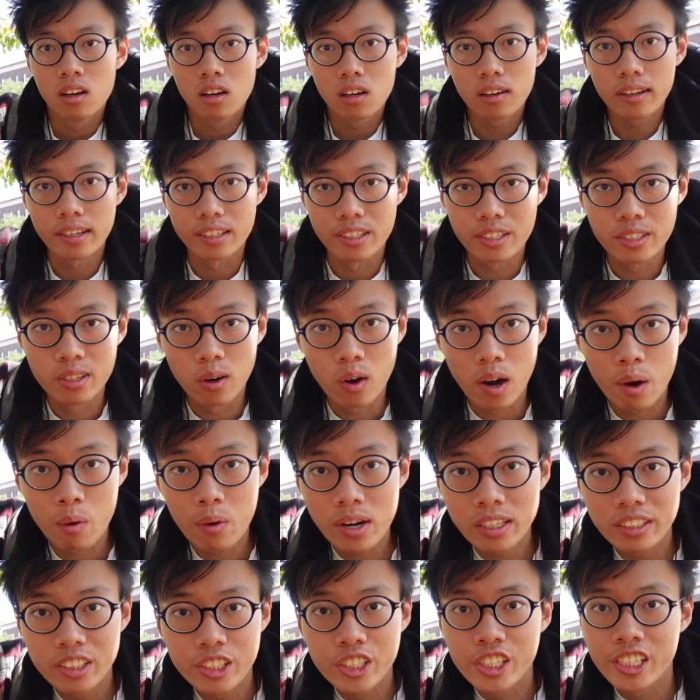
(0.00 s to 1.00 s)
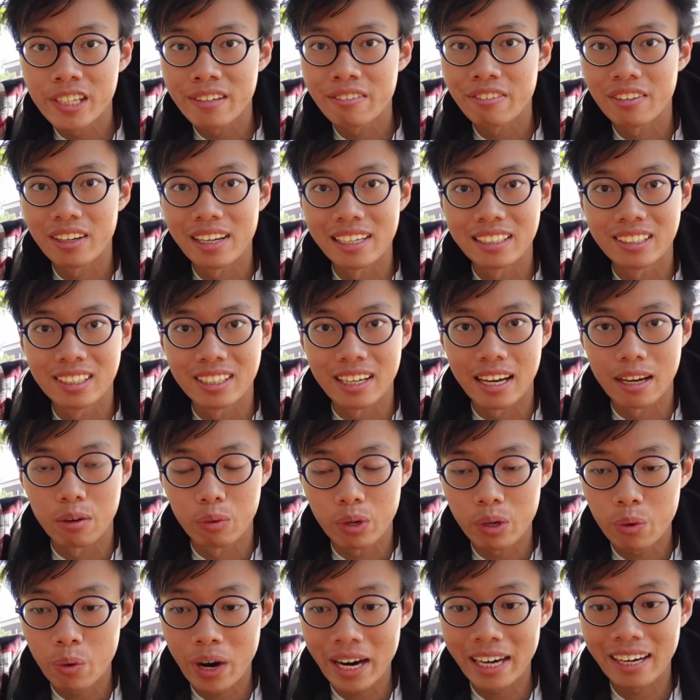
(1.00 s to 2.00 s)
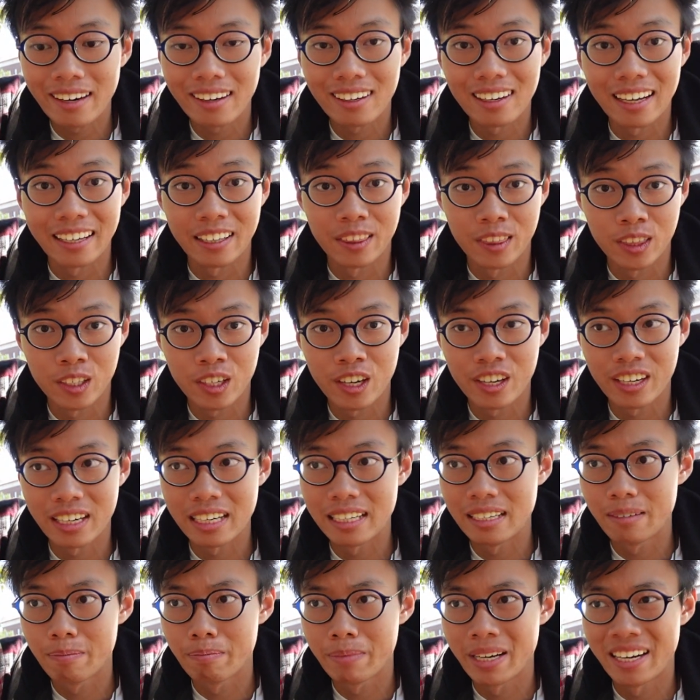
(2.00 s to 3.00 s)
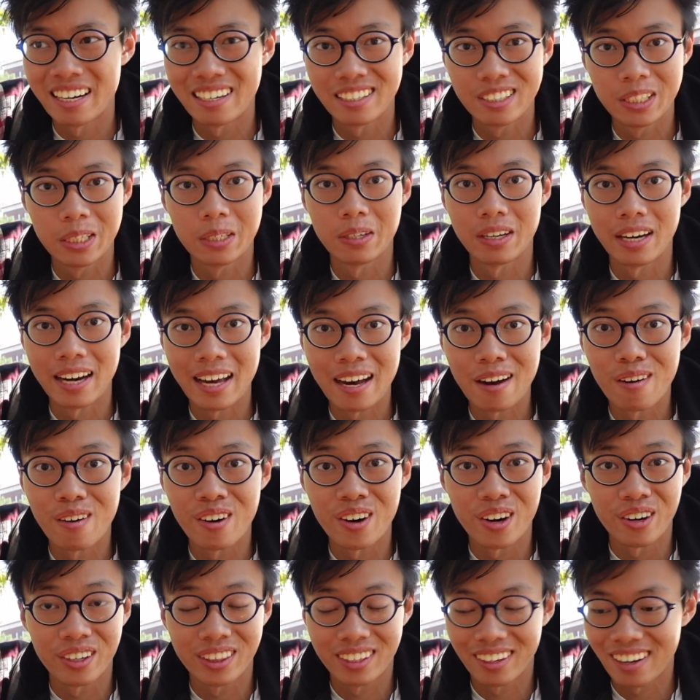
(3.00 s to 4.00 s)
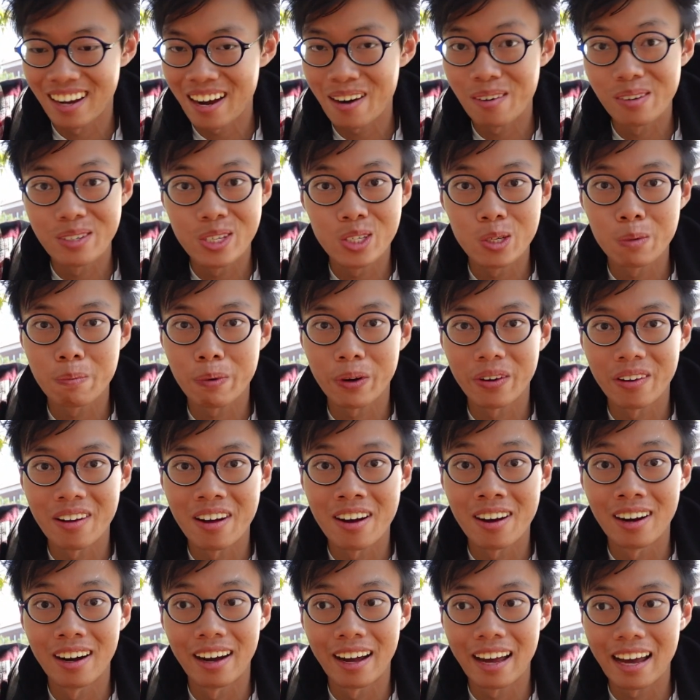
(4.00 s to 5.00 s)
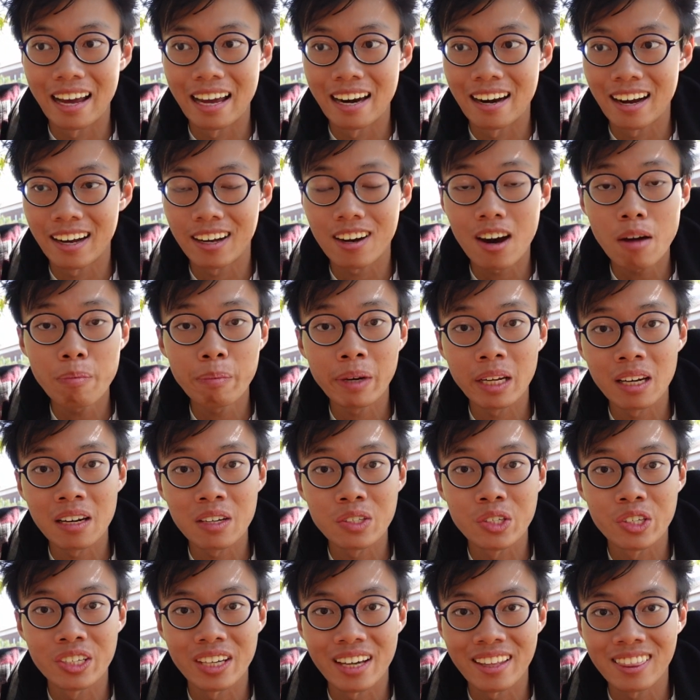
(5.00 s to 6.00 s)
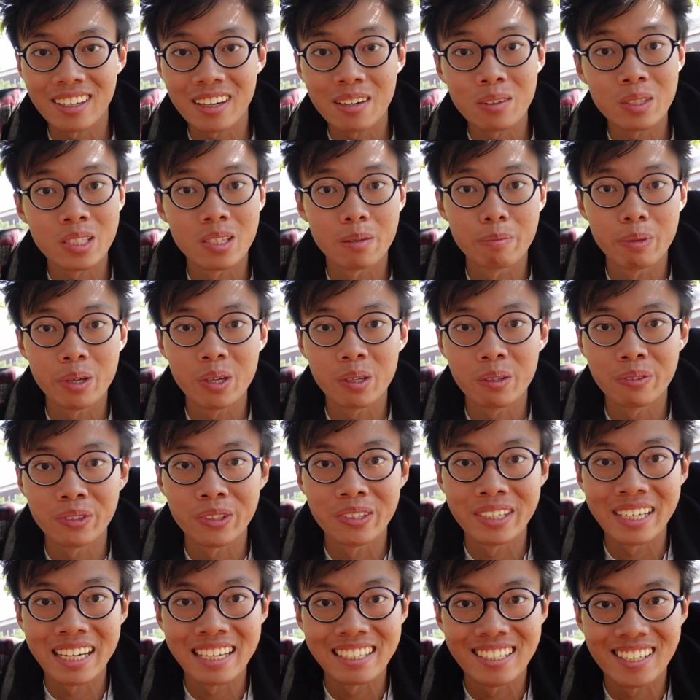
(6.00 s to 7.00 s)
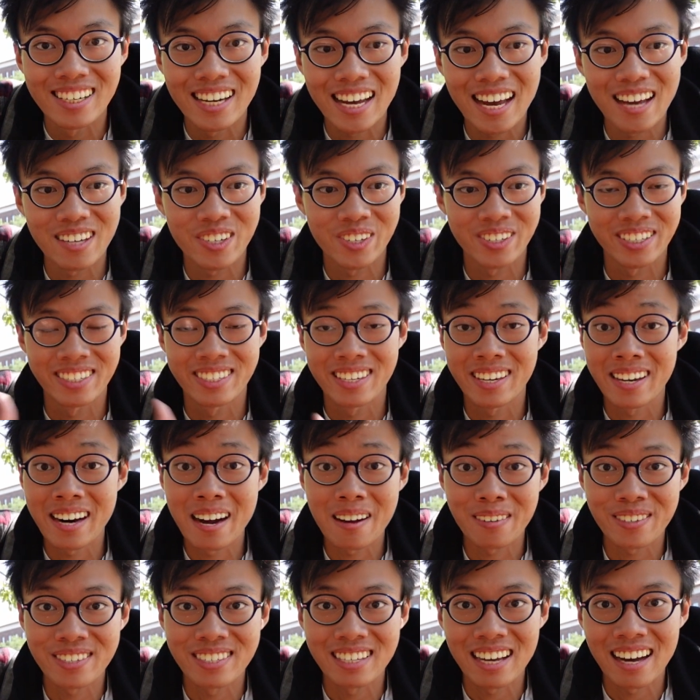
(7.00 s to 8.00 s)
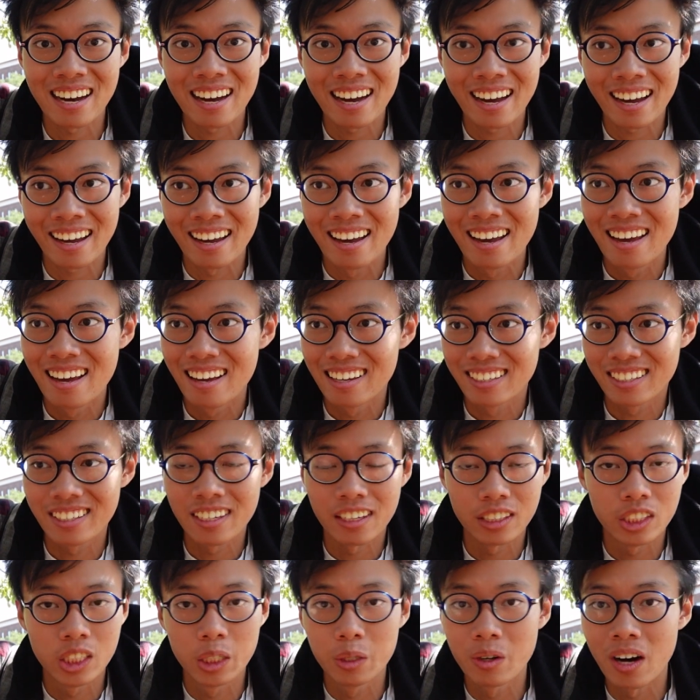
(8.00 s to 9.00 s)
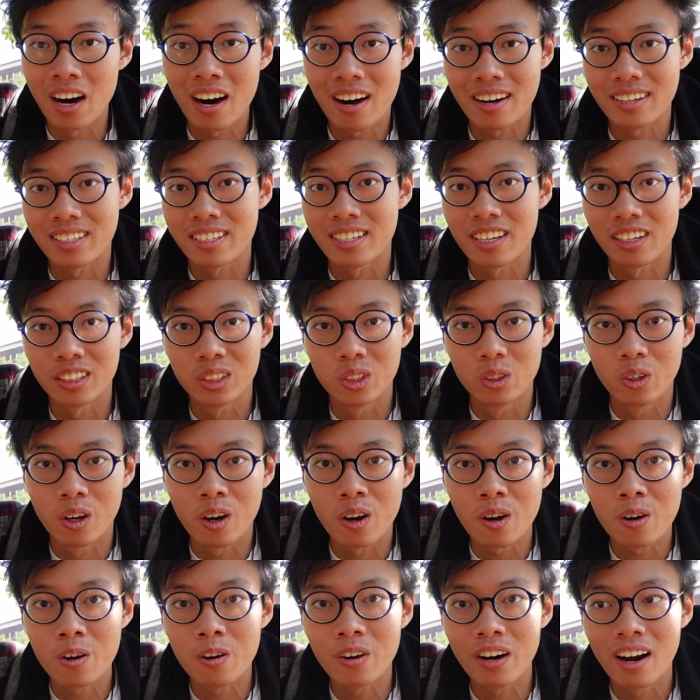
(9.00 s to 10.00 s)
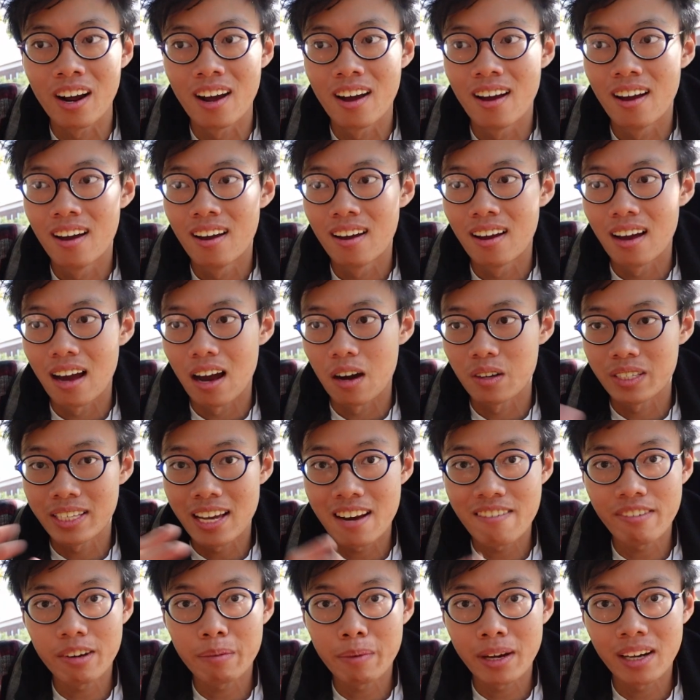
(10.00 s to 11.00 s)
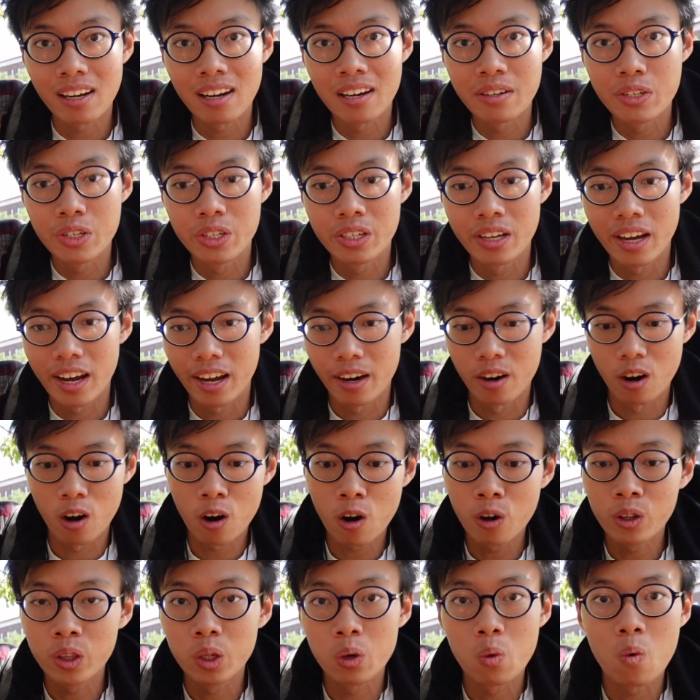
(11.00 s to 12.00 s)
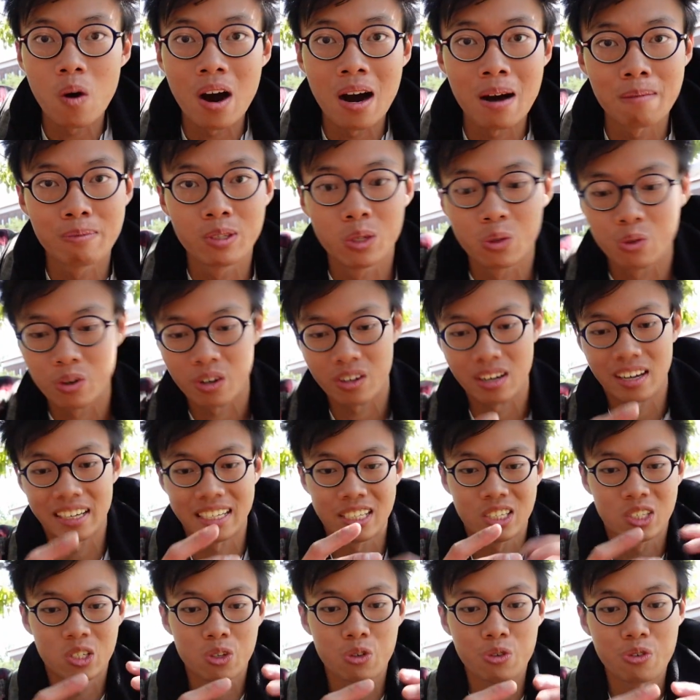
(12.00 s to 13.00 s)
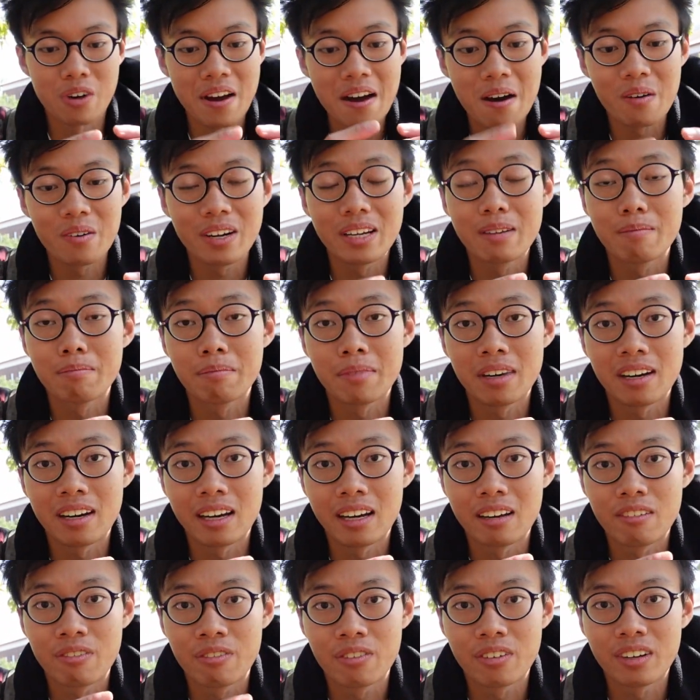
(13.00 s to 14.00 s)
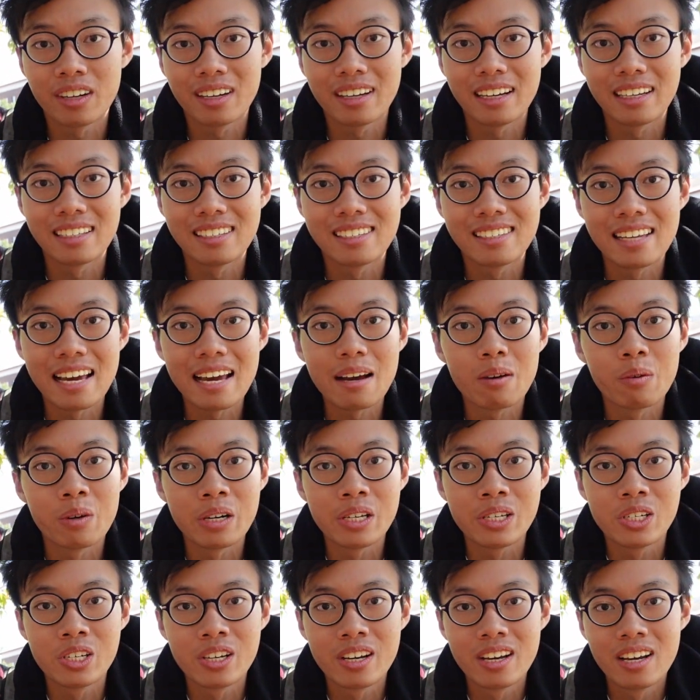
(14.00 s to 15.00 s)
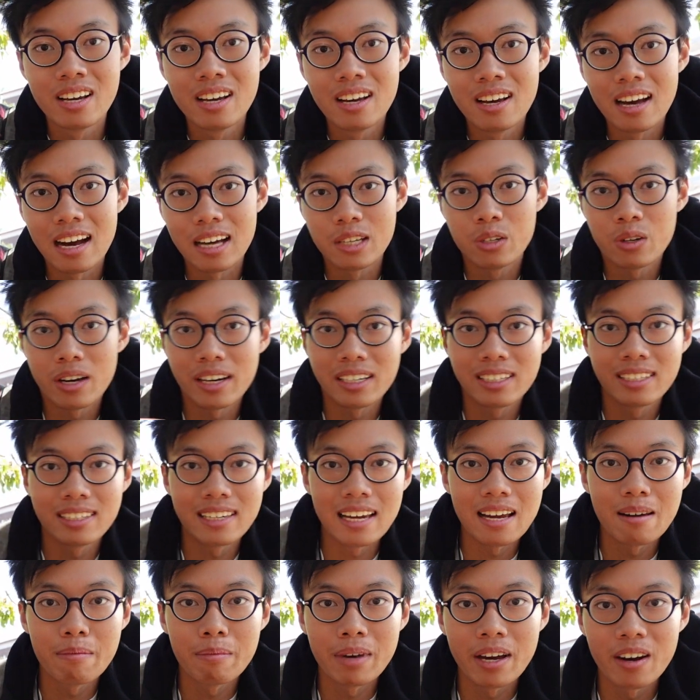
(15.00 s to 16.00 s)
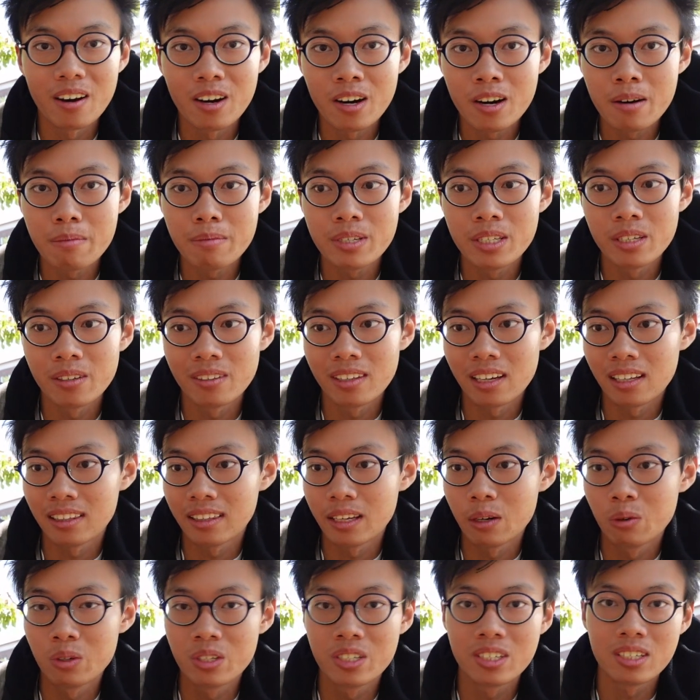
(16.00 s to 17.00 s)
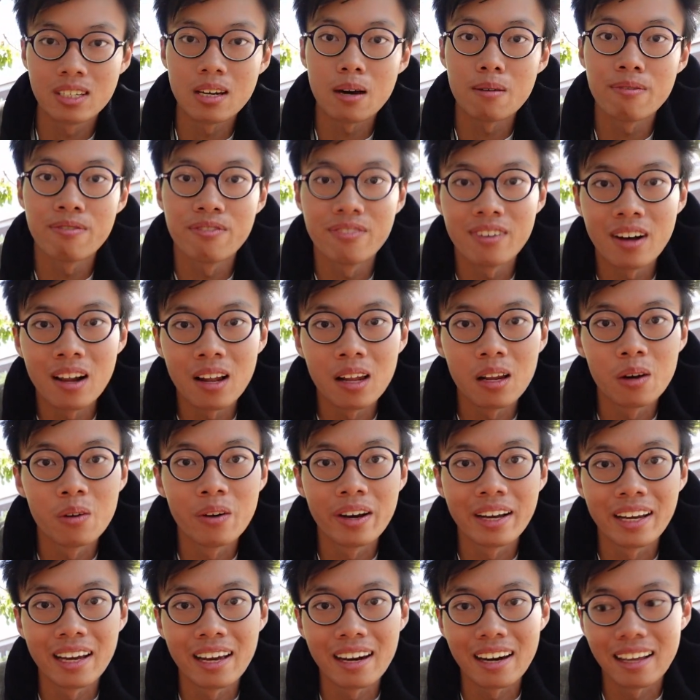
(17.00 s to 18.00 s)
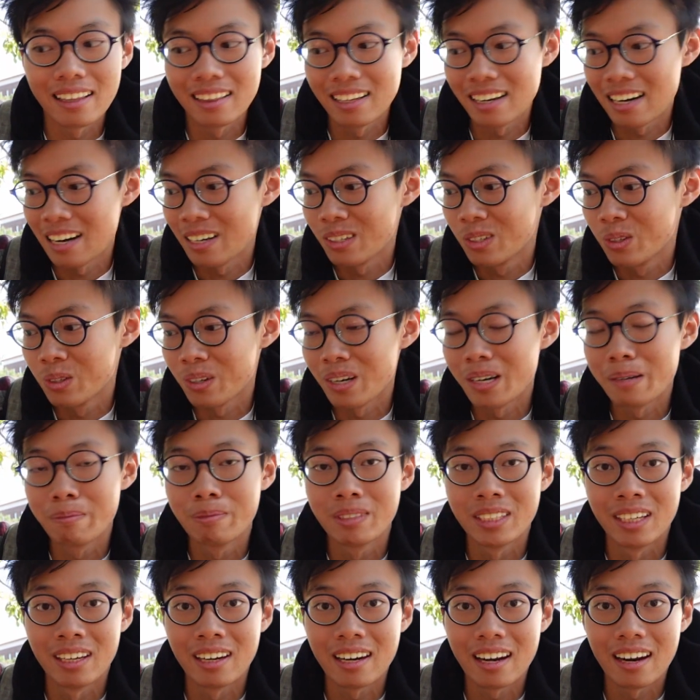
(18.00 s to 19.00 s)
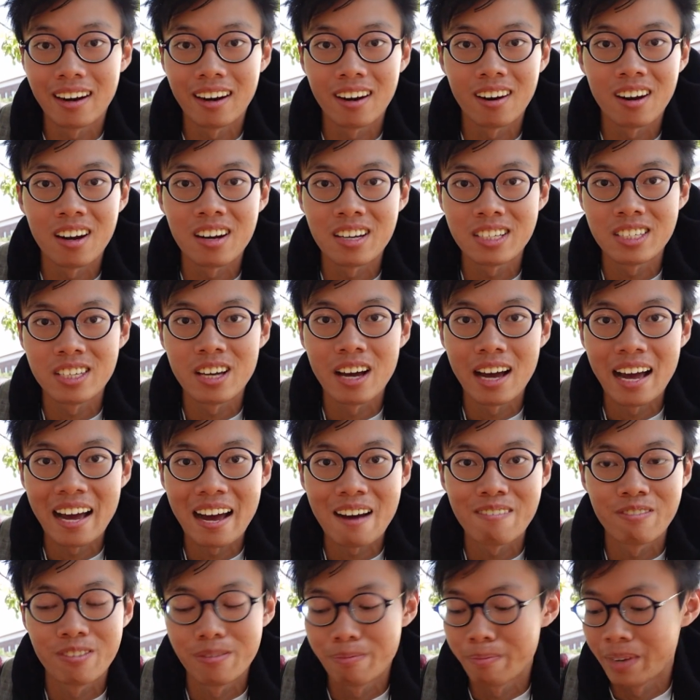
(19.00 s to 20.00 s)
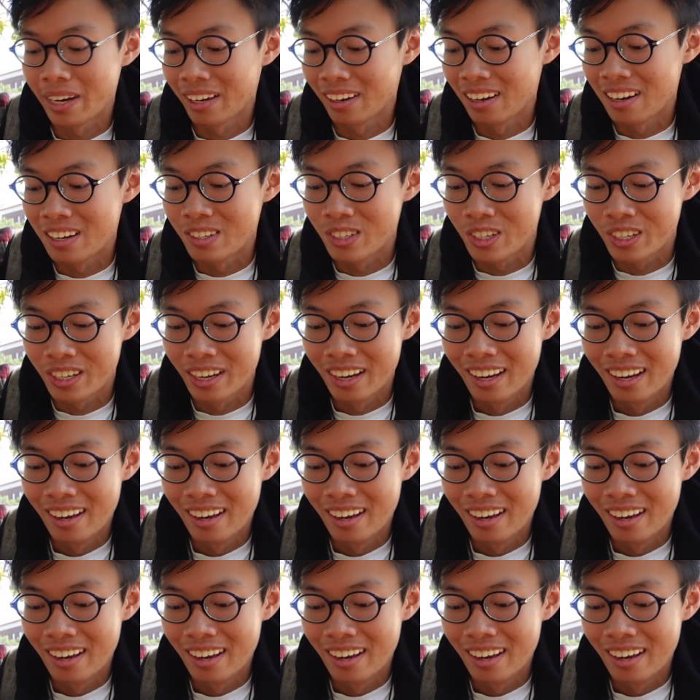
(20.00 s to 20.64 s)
Okay, so I went to Chick-fil-A today. We waited like thirty minutes to an hour. The line was super long, and I got my lunch. I thought it was a beautiful day today. I should sit outside. It's not too hot, it's not too cold. I was having my lunch, and all the wops were like surrounding my freaking sandwich. I tried to extend my arm so that they would stop following it, and then I dropped it, and I lost half of my lunch.